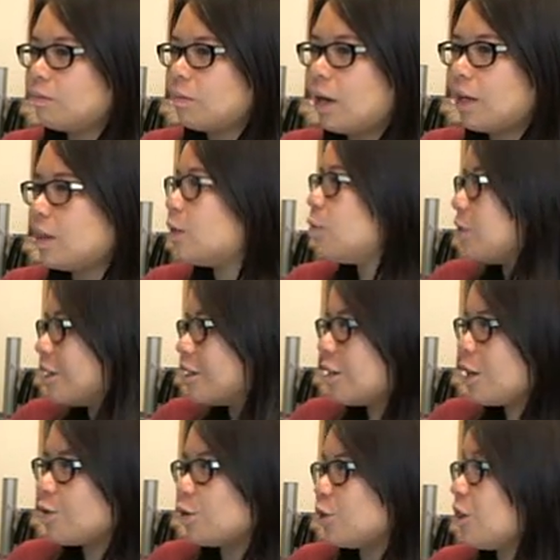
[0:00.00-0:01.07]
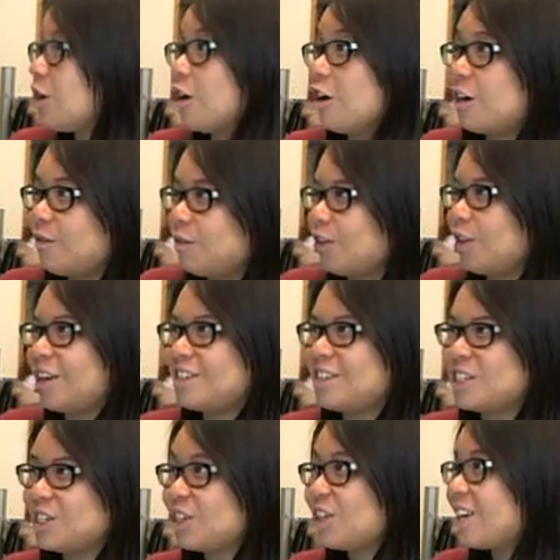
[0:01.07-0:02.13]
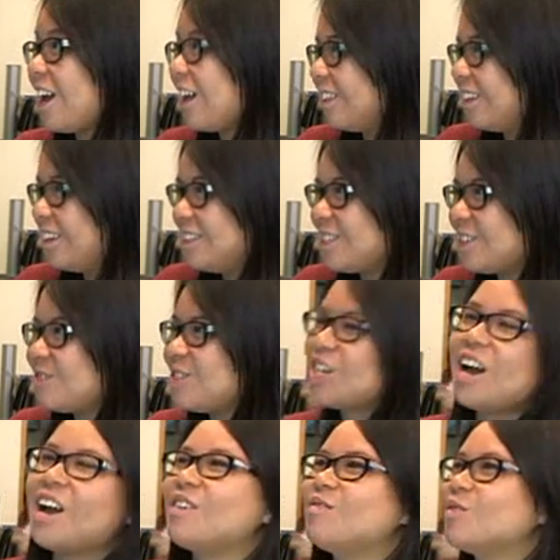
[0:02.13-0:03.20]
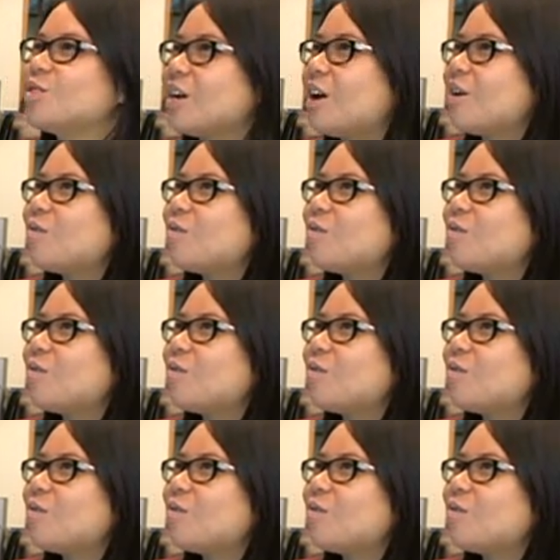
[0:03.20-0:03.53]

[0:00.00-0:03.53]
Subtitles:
I think we discussed earlier, I feel like a deer in headlights sometimes,